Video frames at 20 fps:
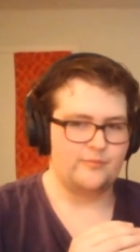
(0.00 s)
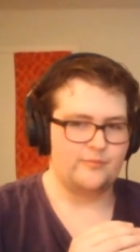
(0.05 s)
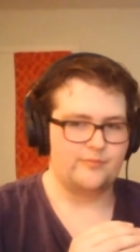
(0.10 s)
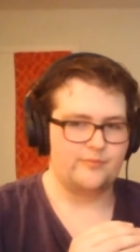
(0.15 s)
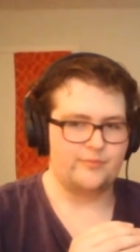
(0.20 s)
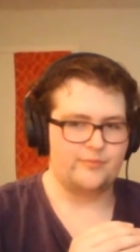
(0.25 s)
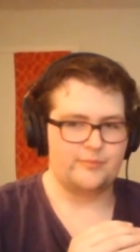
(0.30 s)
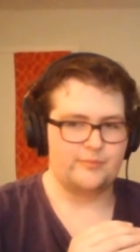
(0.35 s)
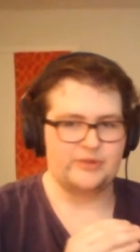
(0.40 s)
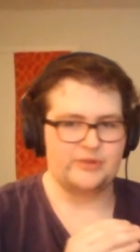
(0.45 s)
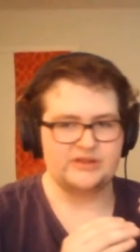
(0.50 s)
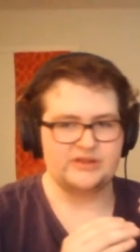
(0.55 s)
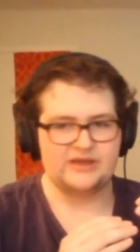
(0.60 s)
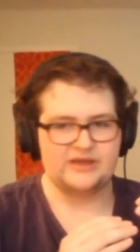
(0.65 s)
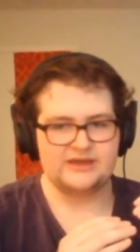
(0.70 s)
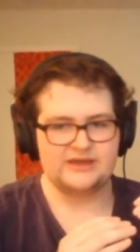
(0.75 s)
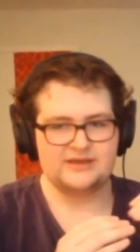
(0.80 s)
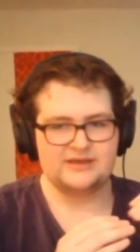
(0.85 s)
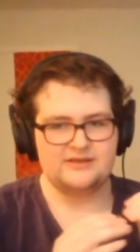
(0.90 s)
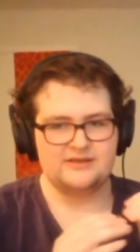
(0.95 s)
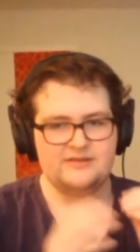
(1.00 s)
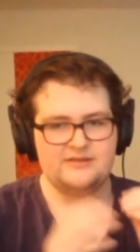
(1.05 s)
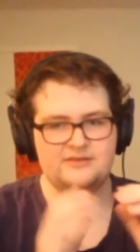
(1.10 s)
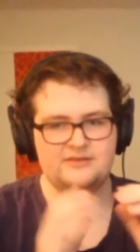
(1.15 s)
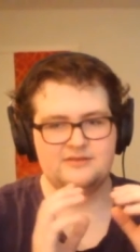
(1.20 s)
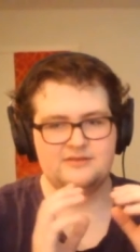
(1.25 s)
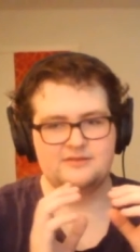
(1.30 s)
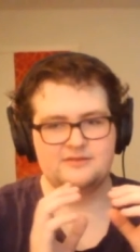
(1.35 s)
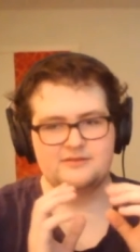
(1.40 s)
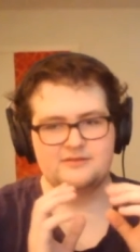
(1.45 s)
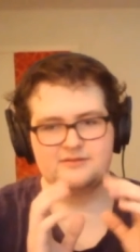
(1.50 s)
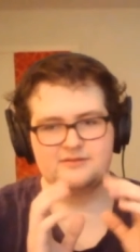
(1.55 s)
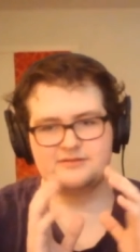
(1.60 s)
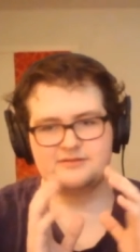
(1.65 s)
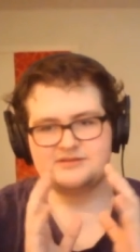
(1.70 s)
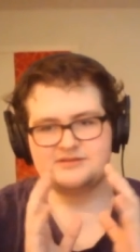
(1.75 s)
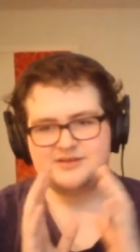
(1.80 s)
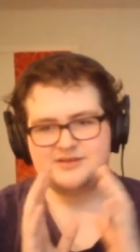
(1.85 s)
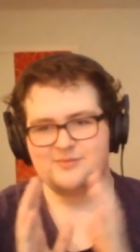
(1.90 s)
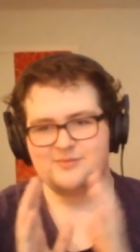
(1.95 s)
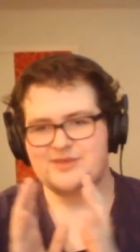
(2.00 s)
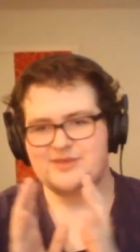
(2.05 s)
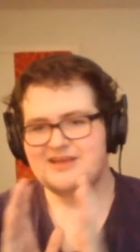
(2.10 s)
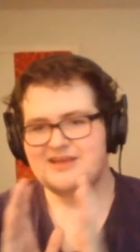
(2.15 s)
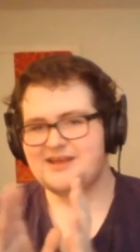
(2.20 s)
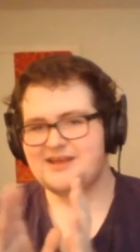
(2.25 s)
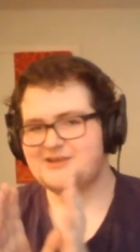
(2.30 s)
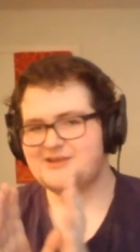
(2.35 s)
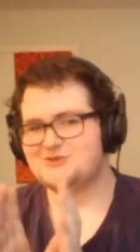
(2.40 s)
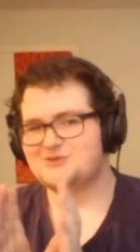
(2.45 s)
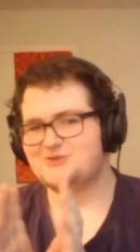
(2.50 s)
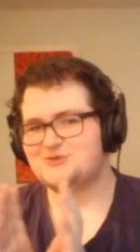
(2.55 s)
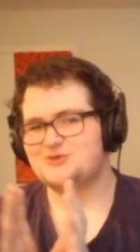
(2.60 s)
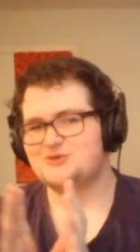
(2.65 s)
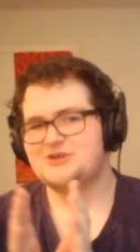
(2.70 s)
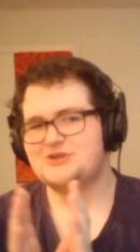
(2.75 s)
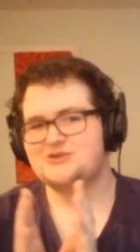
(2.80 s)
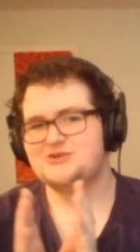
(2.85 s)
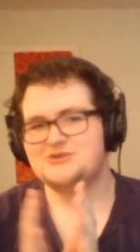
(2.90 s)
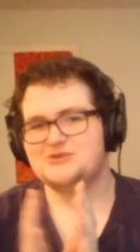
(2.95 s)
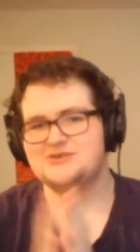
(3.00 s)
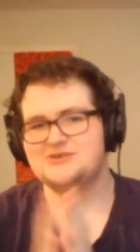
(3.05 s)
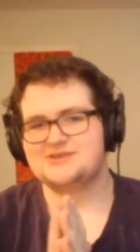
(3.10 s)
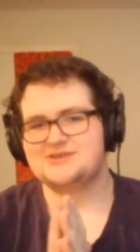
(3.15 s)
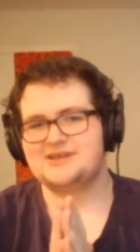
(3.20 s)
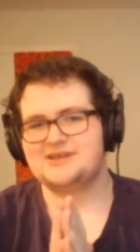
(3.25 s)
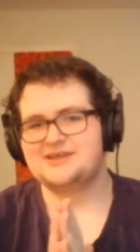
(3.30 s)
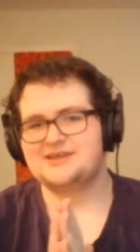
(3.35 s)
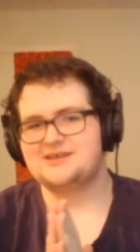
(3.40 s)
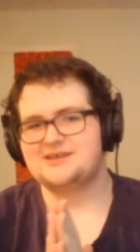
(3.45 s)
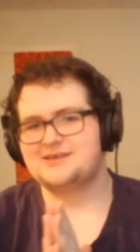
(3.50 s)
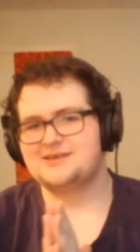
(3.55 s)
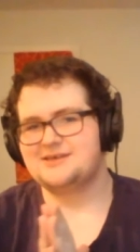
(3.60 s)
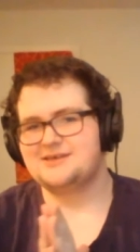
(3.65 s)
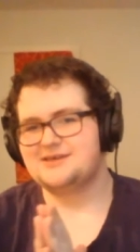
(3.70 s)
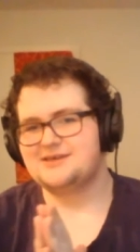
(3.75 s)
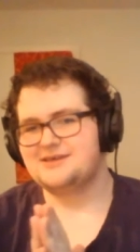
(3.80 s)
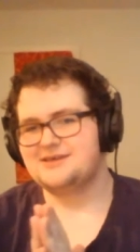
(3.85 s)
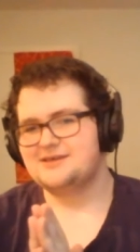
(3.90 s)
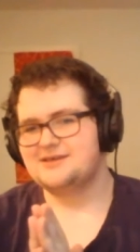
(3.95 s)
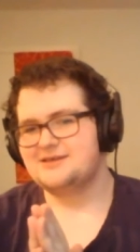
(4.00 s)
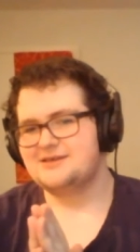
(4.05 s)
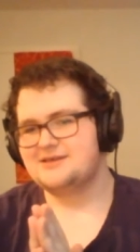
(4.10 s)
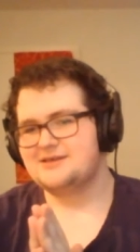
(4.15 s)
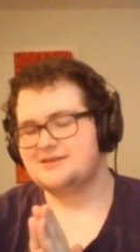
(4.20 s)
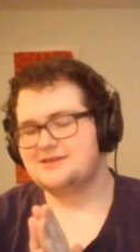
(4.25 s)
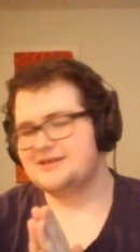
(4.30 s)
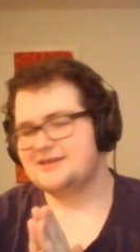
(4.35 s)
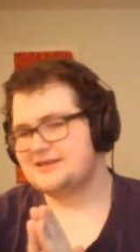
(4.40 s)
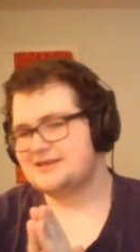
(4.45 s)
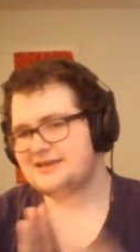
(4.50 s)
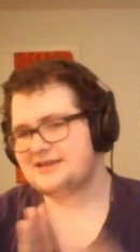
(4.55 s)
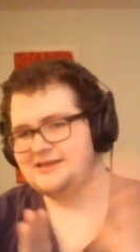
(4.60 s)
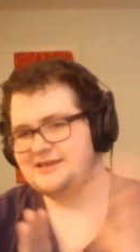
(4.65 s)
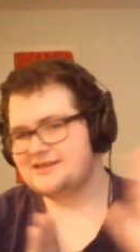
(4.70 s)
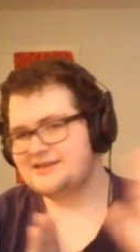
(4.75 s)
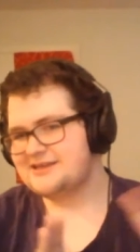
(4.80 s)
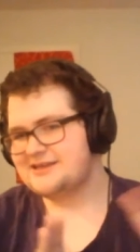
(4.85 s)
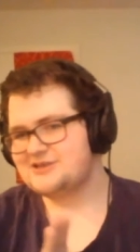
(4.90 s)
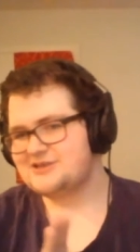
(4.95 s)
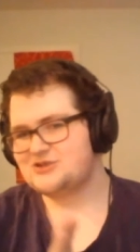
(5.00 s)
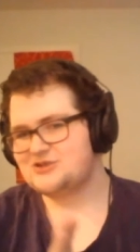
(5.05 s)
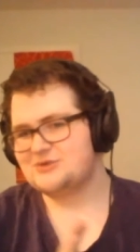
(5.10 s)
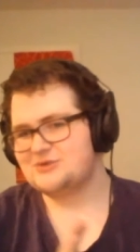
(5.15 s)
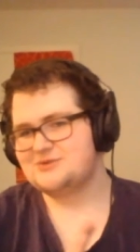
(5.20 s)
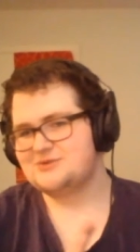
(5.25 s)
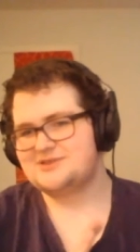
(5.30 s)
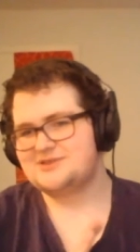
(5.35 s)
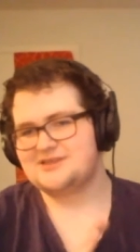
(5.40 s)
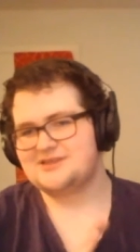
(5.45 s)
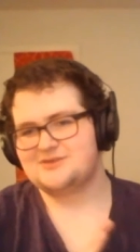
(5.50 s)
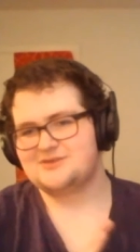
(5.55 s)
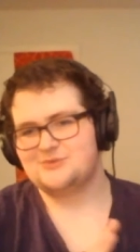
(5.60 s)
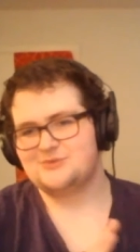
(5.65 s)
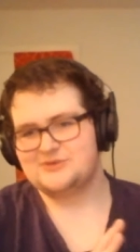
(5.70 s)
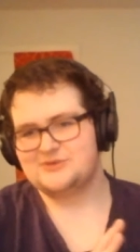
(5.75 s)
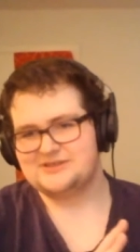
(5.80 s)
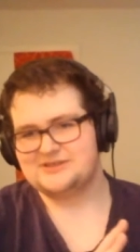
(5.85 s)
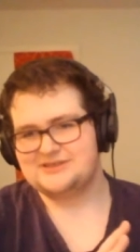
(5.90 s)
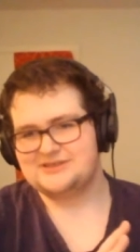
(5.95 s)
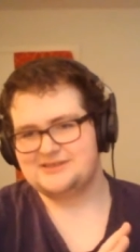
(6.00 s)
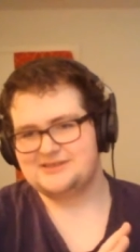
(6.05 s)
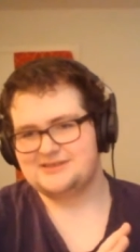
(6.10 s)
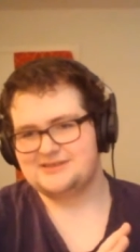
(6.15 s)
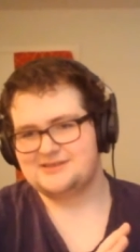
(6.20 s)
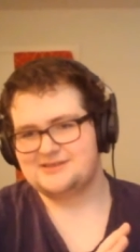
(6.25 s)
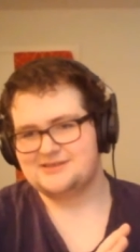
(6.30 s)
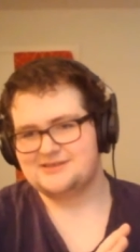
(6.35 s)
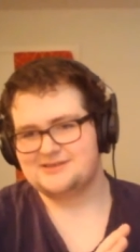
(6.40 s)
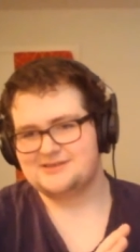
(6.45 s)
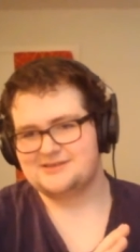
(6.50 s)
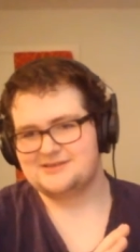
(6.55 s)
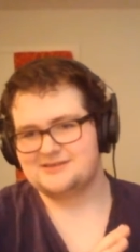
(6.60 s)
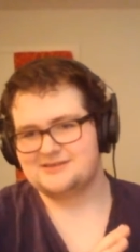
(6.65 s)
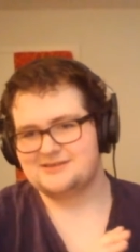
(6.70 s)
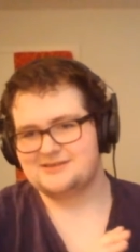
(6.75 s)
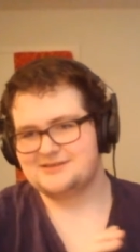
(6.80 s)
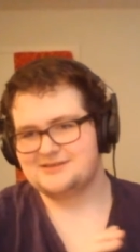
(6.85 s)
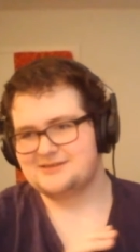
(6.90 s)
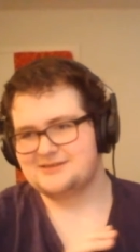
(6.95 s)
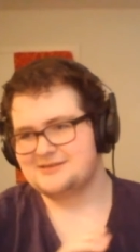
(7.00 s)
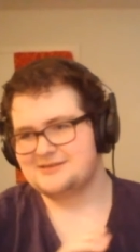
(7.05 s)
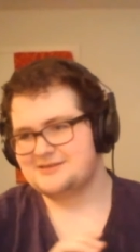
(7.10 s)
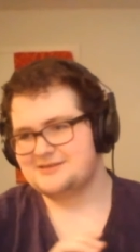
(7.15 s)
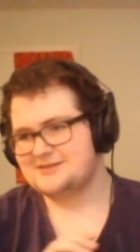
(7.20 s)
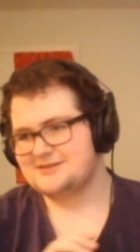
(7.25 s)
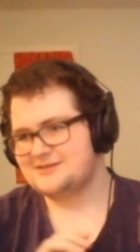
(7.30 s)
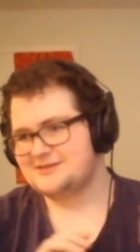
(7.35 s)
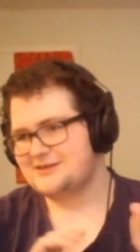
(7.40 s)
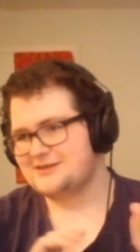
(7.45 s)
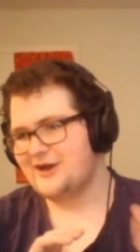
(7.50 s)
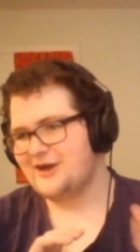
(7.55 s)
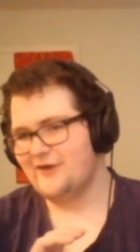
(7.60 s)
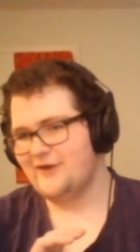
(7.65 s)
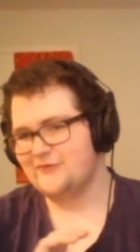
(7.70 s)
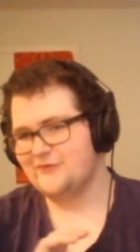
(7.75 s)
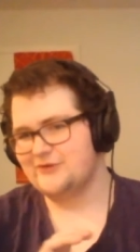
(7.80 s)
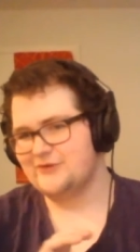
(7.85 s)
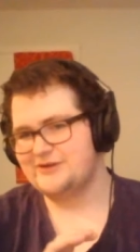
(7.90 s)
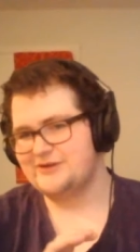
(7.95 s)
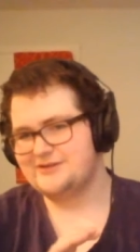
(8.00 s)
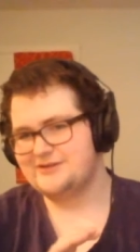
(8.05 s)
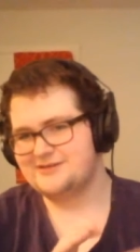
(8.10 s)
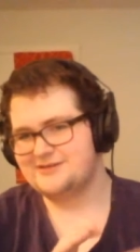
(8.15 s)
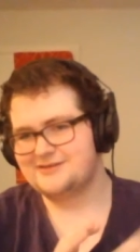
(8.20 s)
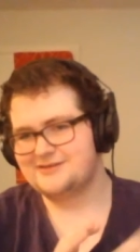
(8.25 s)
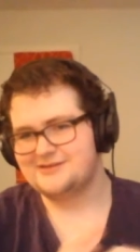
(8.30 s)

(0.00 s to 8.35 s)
but like to me National Treasure is like Indiana Jones doesn't really cover it.